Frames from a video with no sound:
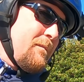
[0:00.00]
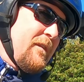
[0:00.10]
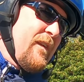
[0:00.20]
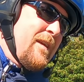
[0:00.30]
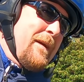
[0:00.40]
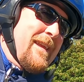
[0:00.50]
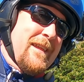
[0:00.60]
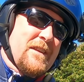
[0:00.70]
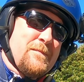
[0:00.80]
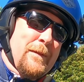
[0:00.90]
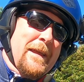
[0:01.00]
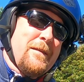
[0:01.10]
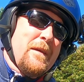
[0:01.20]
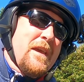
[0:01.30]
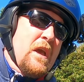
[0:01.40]
But if anybody can explain
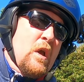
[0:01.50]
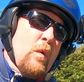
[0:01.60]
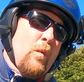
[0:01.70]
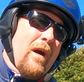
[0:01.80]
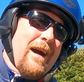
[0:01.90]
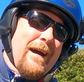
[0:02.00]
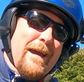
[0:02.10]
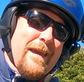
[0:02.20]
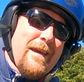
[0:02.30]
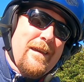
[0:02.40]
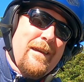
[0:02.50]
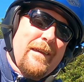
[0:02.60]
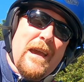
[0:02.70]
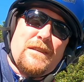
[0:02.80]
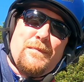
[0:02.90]
to me why
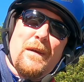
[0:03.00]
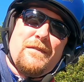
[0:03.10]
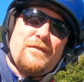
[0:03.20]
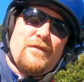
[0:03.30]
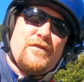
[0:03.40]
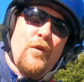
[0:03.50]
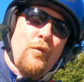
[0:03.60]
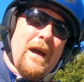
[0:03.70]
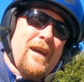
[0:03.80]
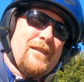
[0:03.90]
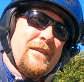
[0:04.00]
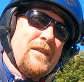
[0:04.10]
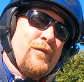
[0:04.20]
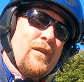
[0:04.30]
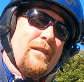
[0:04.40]
gas prices are so wildly
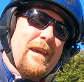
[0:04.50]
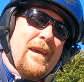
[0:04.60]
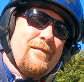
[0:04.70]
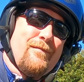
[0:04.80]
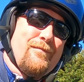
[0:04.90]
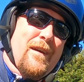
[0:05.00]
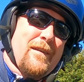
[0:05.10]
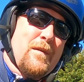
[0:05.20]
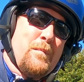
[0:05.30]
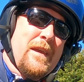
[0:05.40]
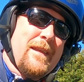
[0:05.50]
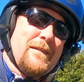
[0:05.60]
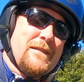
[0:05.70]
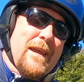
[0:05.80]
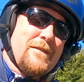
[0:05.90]
different at like
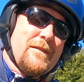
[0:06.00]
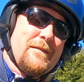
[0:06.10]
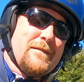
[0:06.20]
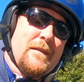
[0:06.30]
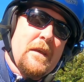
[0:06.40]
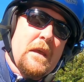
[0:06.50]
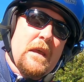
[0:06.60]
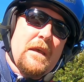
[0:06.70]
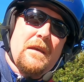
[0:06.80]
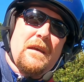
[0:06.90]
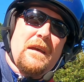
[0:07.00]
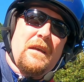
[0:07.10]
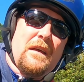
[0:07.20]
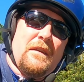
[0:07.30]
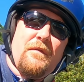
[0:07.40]
competing stations,
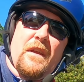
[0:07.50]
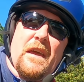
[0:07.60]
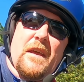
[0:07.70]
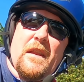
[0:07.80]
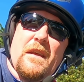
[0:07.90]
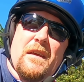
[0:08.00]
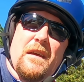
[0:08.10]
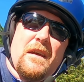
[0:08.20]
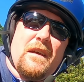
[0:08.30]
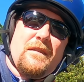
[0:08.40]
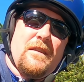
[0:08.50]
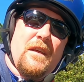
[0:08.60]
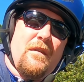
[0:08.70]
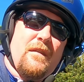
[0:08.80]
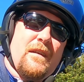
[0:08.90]
I'll never get it. You
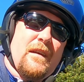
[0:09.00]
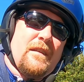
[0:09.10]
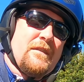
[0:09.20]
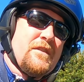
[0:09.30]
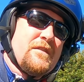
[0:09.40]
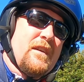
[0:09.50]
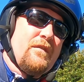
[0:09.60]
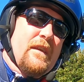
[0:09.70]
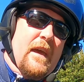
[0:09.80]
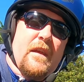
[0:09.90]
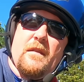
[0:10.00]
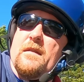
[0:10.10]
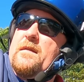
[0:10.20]
know, I just don't get it.